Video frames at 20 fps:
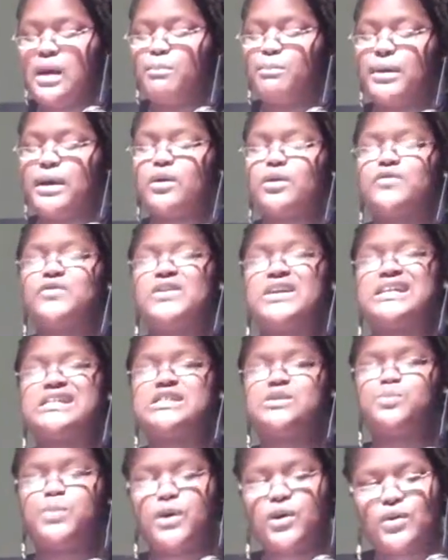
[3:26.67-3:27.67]
Bury the
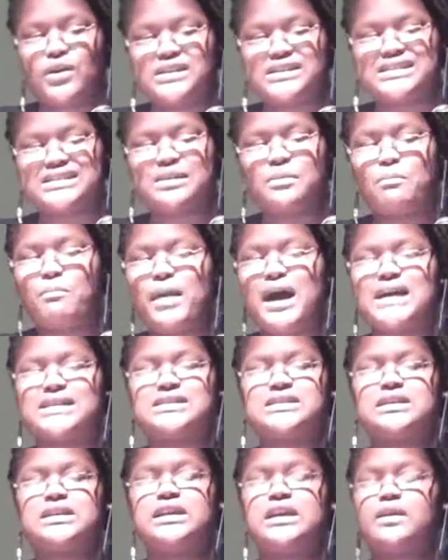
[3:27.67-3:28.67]
experience in the
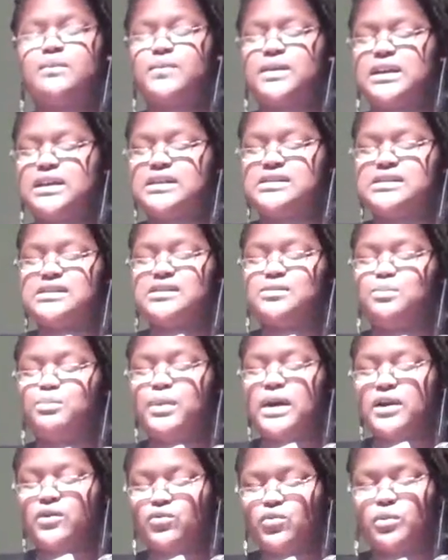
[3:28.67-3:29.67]
mausoleum that is his
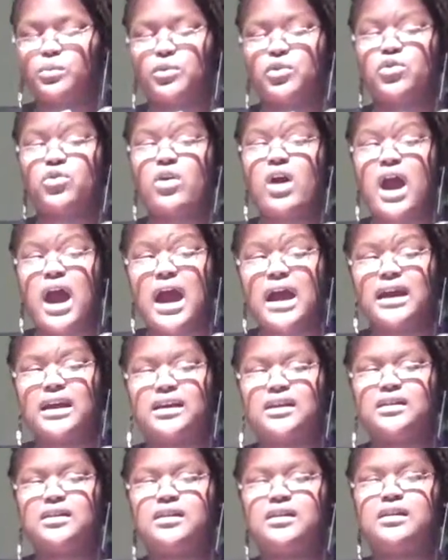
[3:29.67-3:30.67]
bedroom.
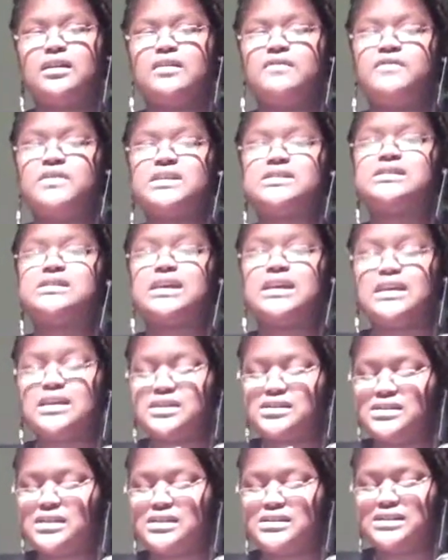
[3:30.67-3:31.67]
Cry. This
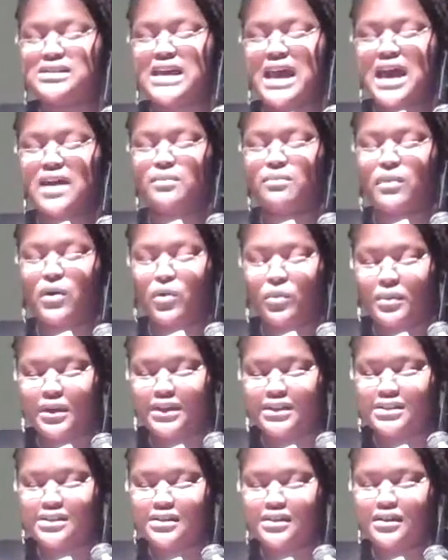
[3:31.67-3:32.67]
is a sad
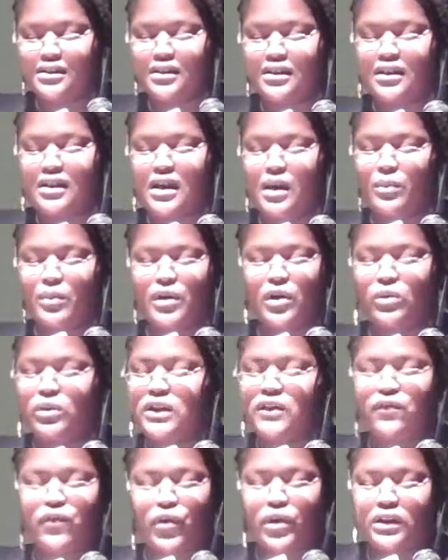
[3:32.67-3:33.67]
moment, but
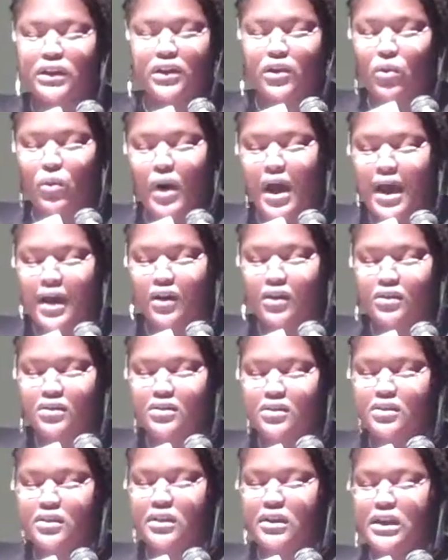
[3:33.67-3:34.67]
only for a little while.
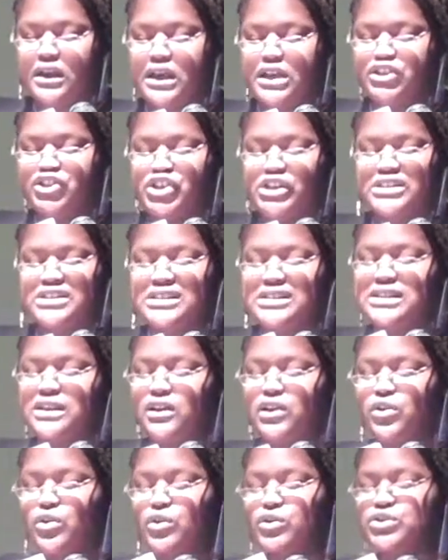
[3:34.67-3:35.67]
Just until
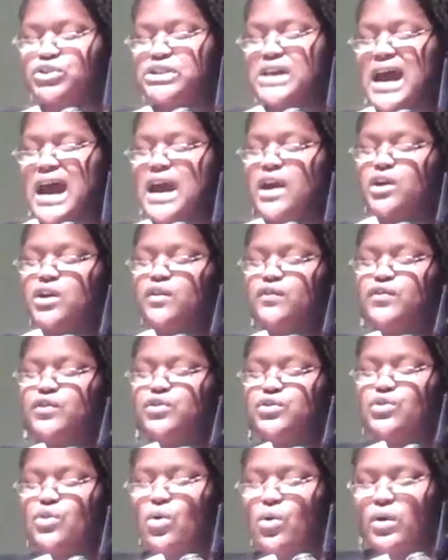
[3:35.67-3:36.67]
he grows tired of the
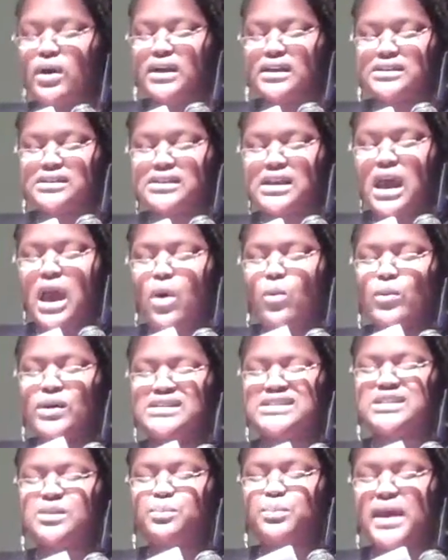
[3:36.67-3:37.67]
noise,
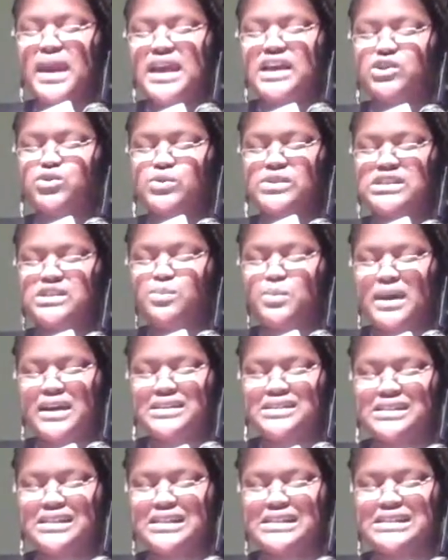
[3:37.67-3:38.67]
wants to pay his
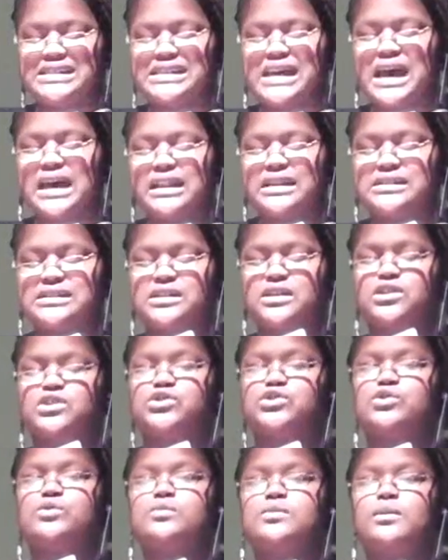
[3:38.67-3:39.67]
respects to the silence and
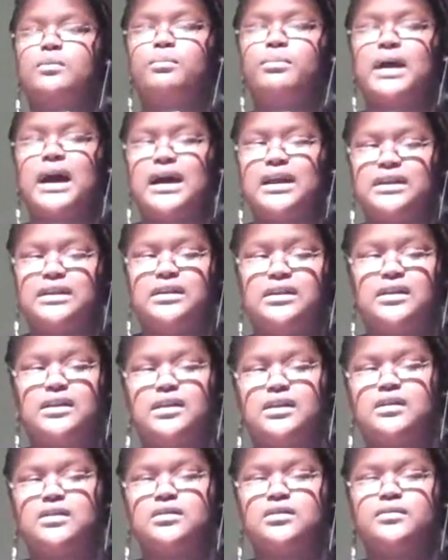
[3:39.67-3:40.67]
exhume the body
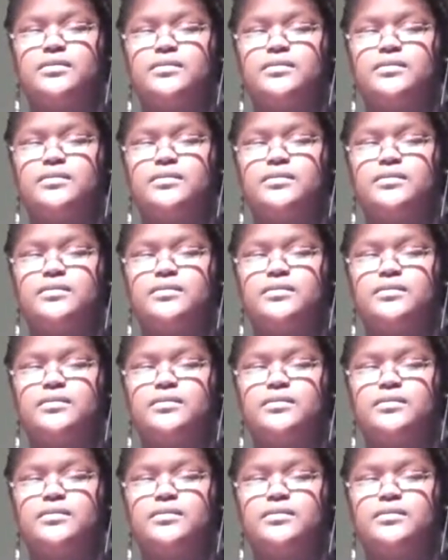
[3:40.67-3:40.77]
again.